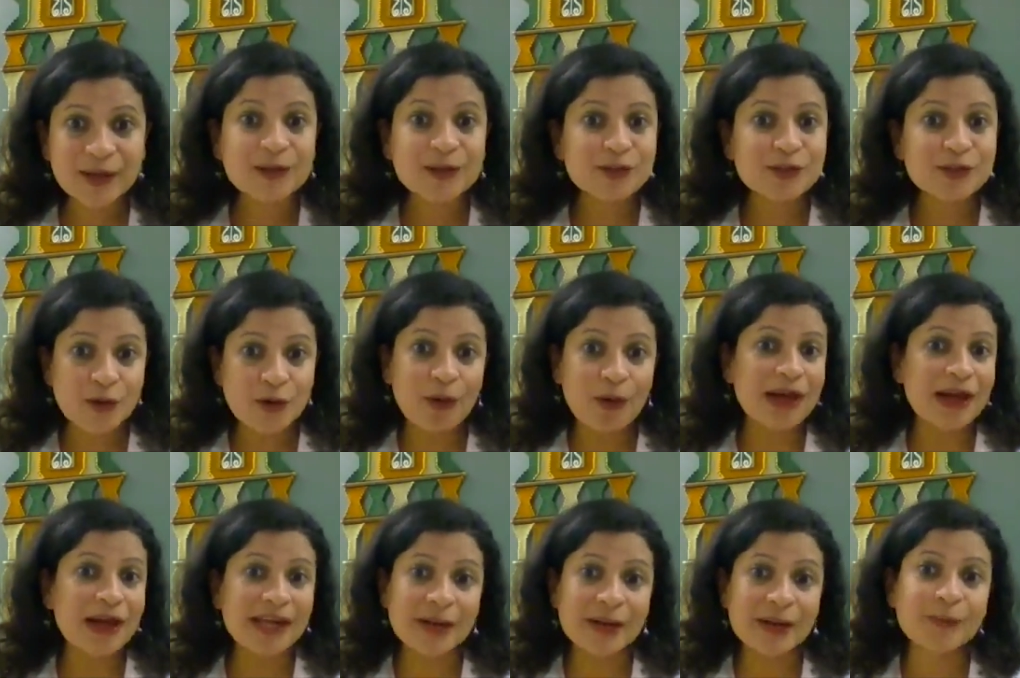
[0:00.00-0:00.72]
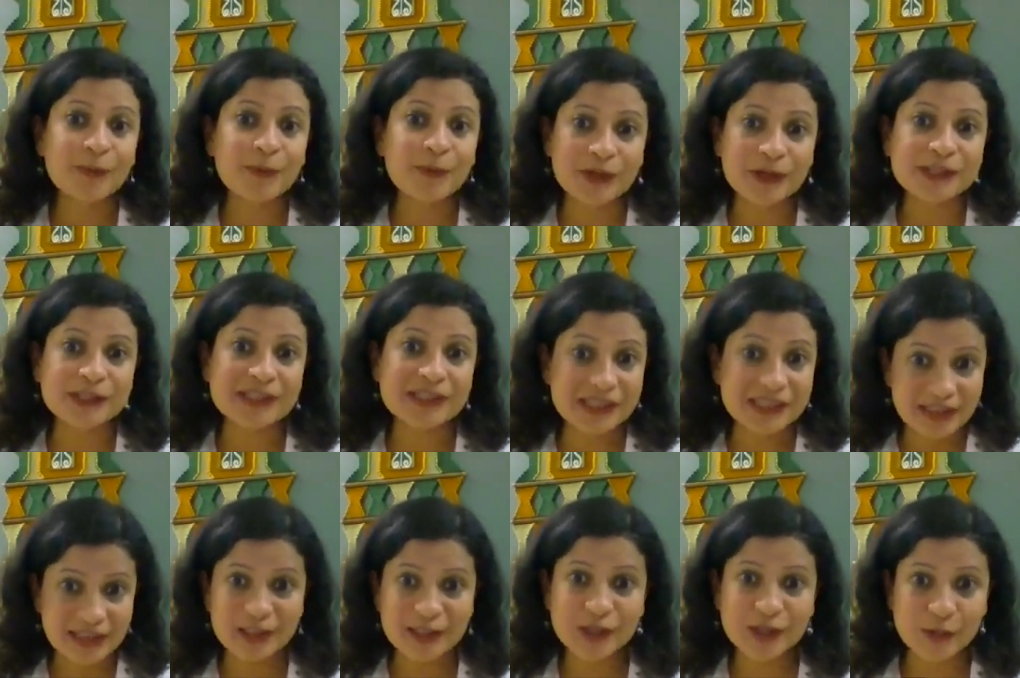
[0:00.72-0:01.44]
So I am going to
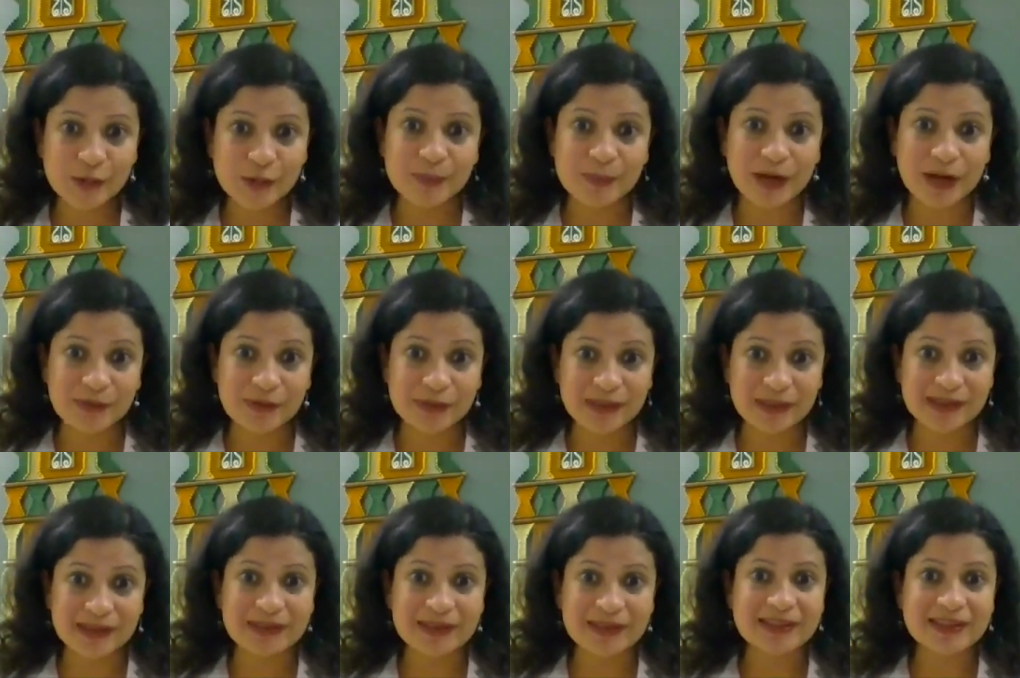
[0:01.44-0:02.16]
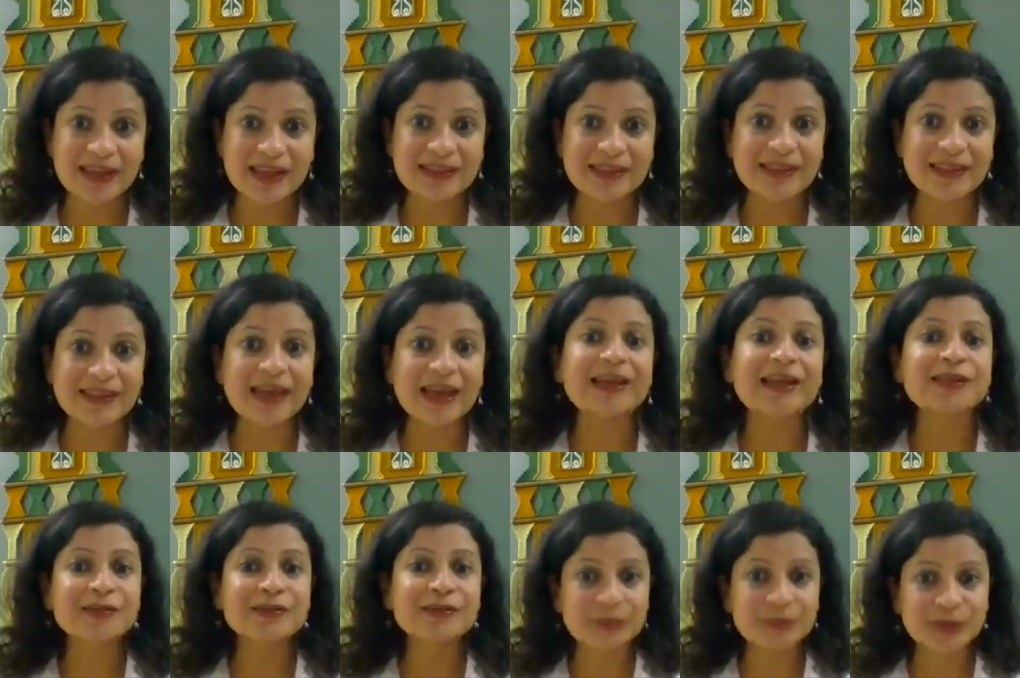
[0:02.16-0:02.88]
tell you about this, and
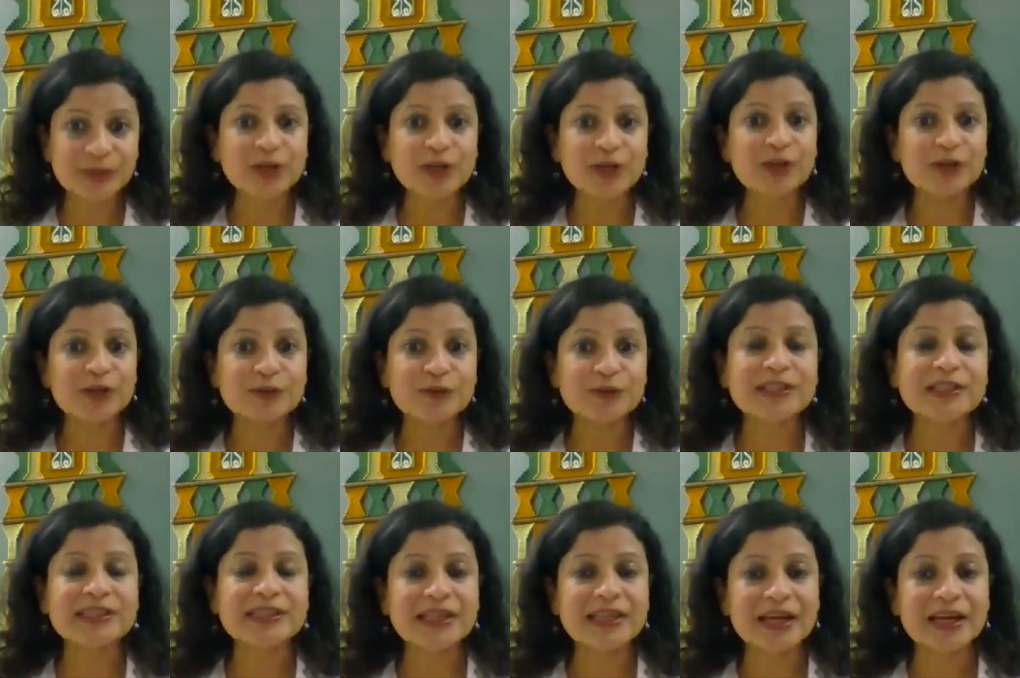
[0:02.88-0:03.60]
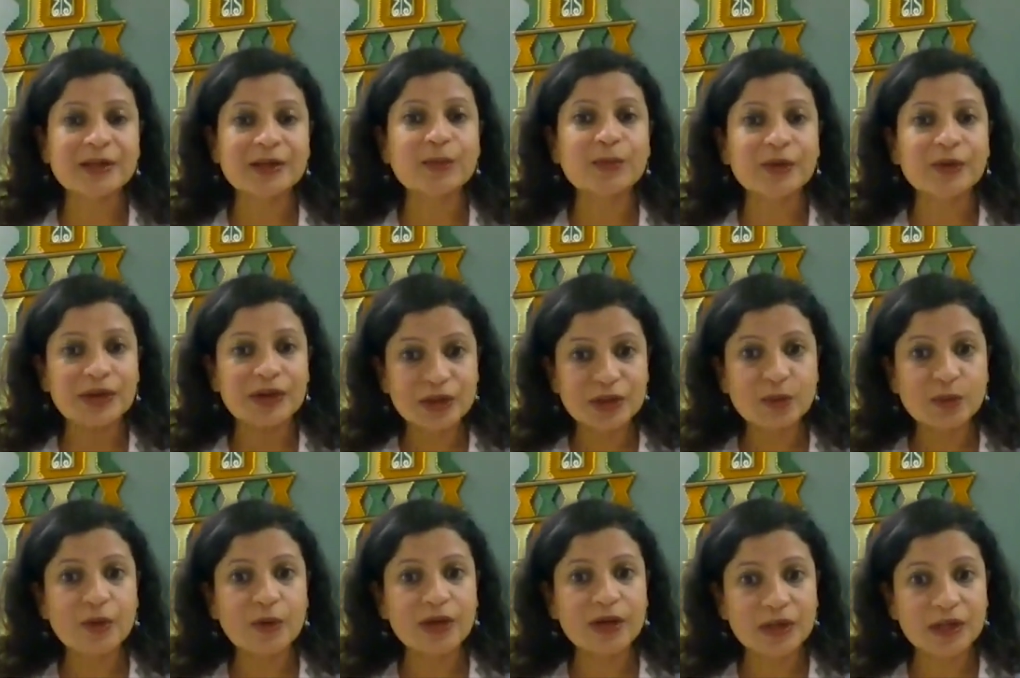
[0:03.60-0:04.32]
then you decide where
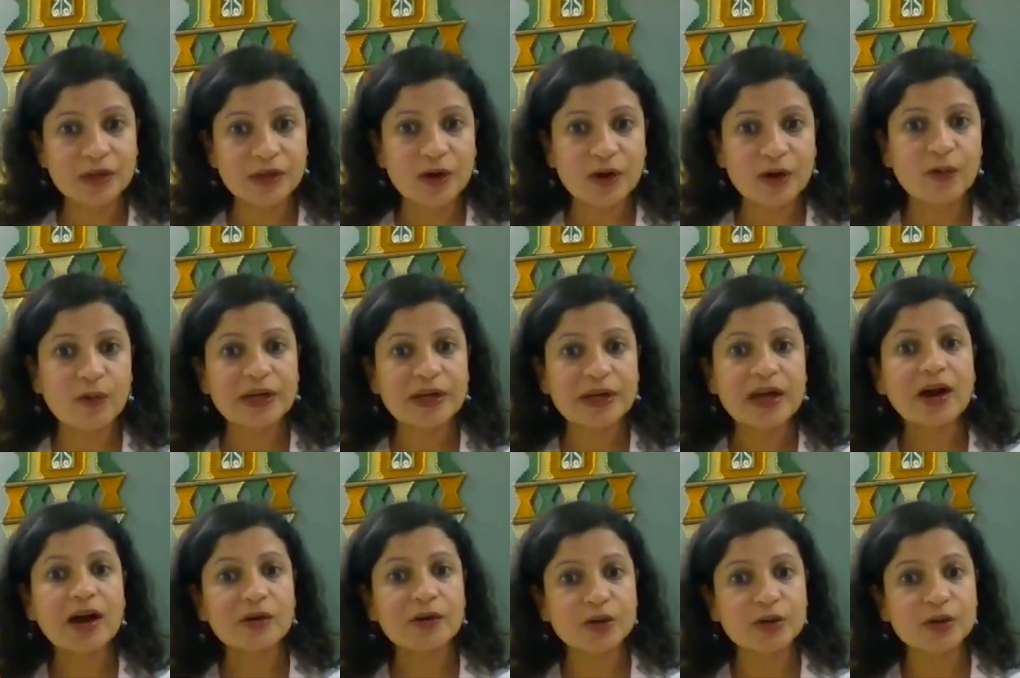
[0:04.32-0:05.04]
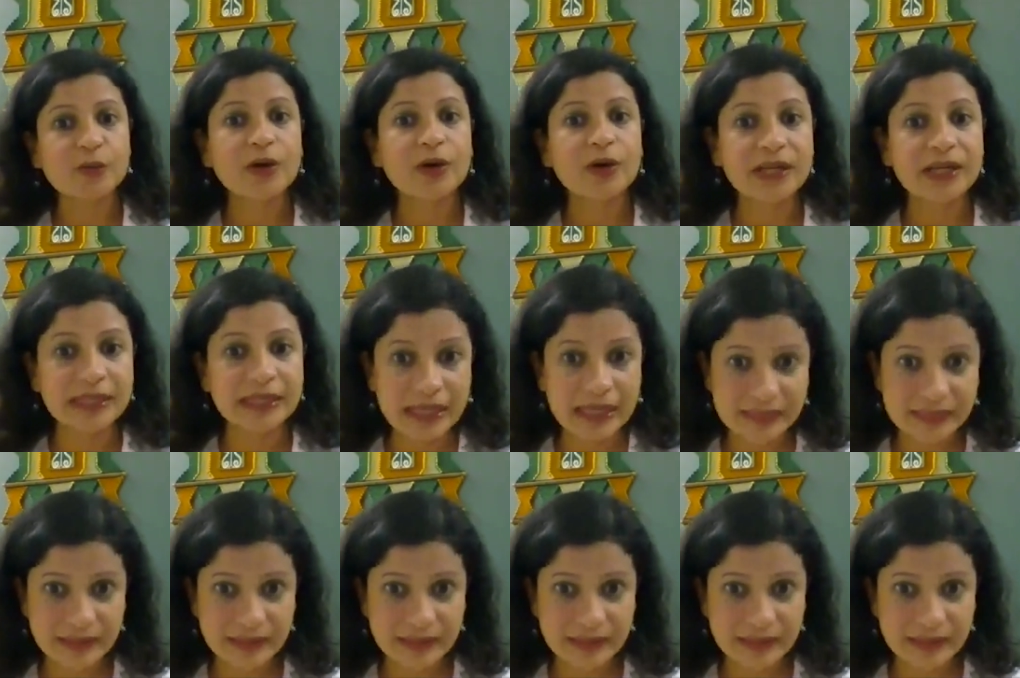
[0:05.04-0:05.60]
you want to go and how you want to get